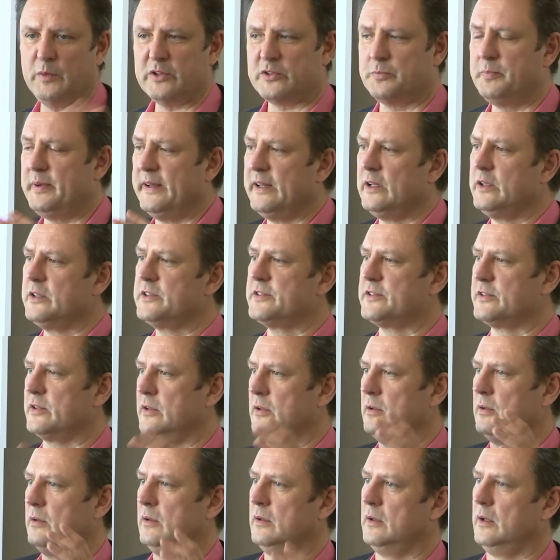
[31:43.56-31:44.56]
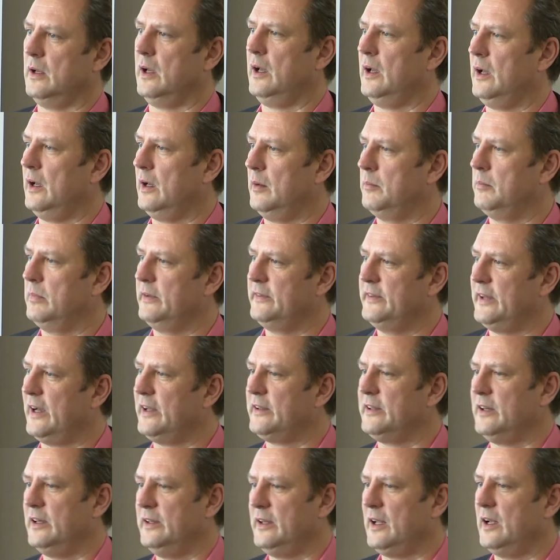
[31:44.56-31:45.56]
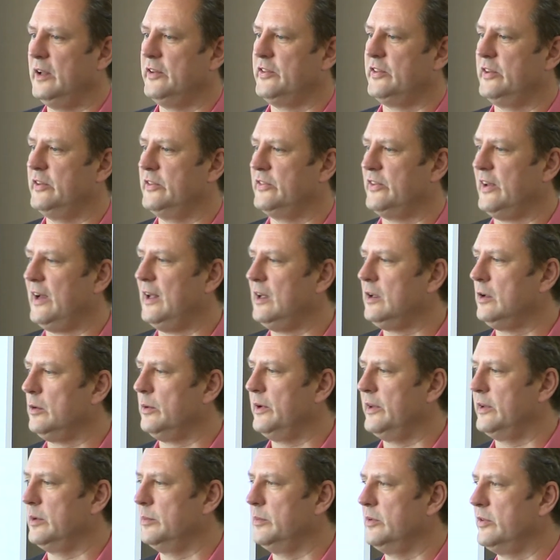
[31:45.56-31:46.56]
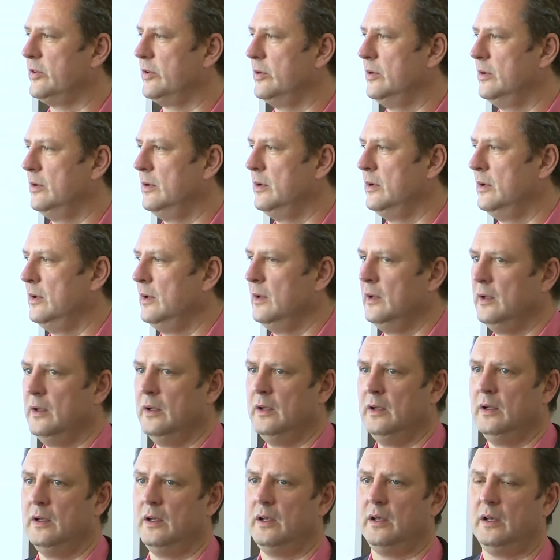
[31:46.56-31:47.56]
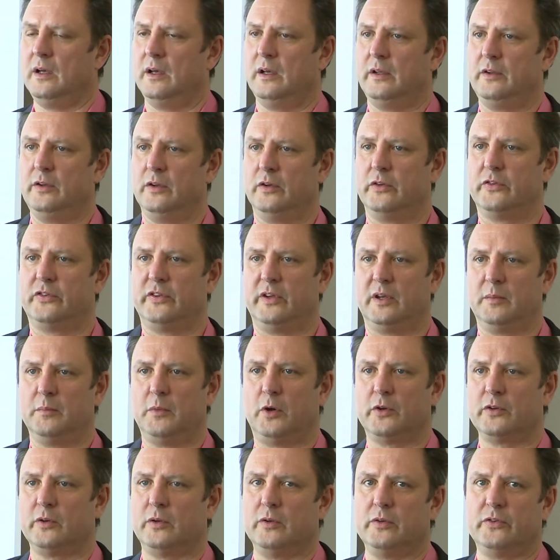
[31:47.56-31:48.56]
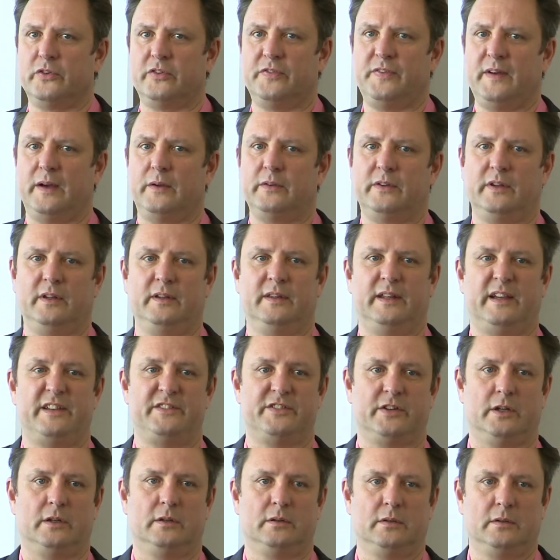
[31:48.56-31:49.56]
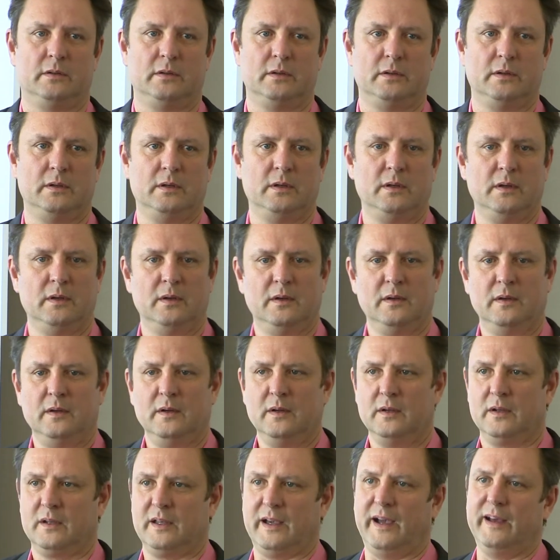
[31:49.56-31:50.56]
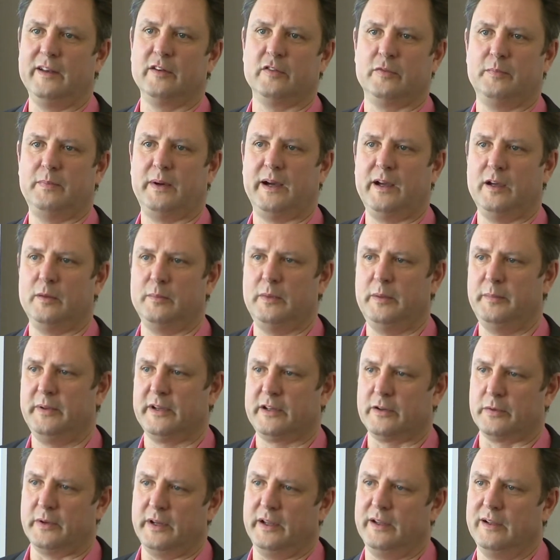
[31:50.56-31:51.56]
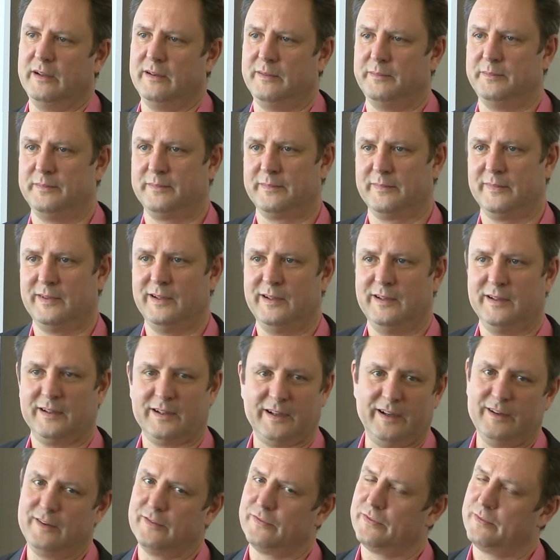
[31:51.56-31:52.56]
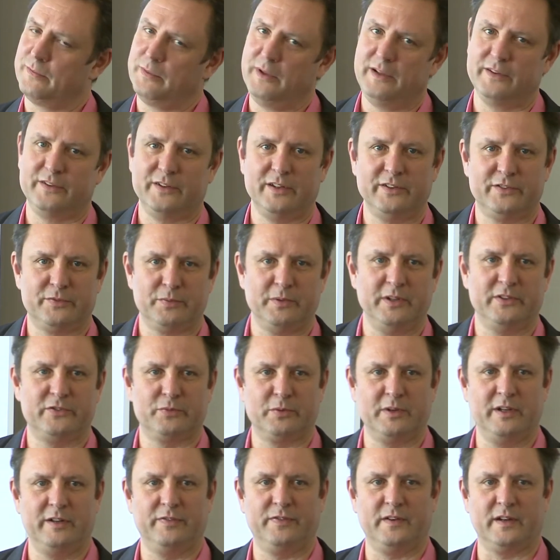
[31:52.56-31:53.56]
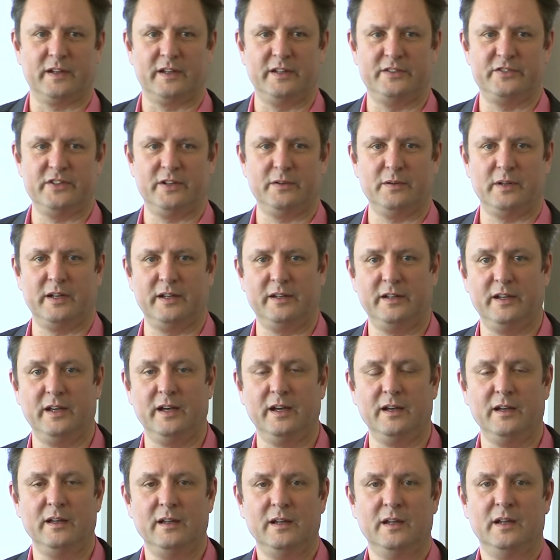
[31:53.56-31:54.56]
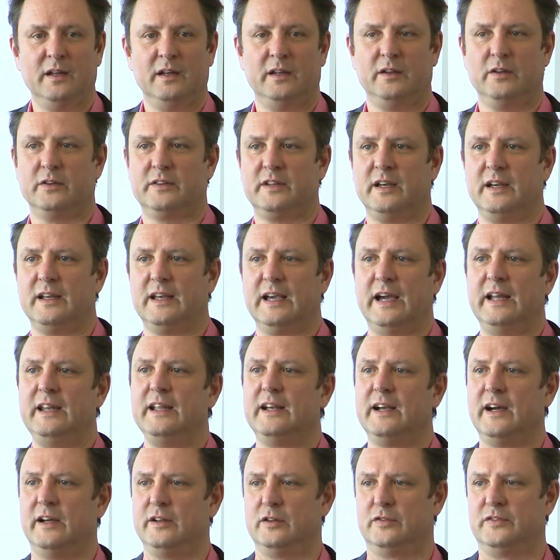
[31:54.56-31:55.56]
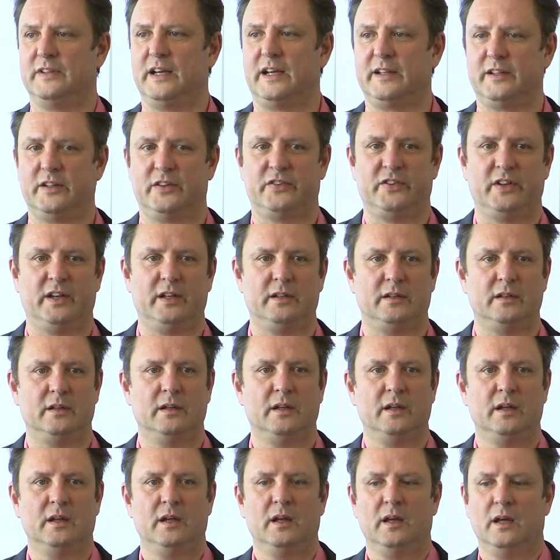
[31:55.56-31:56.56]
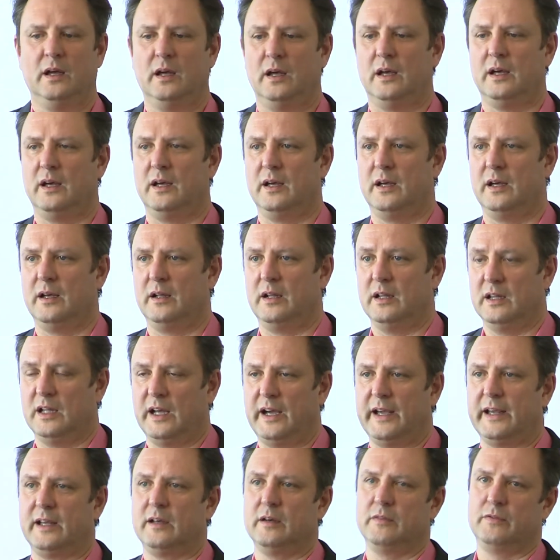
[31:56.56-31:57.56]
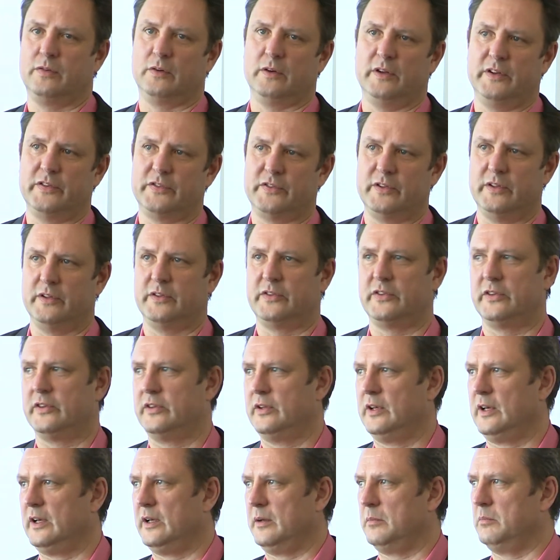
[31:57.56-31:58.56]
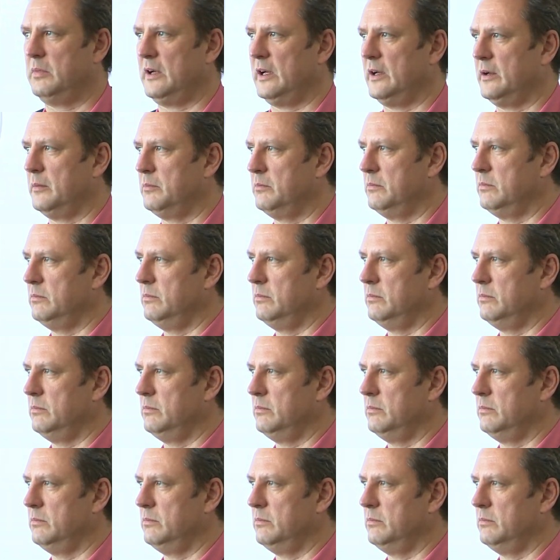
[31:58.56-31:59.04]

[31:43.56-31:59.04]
builds data analysis algorithms using models found in nature. Kind of biomimicry. It's really funky. General idea: you take any kind of data set, like for instance a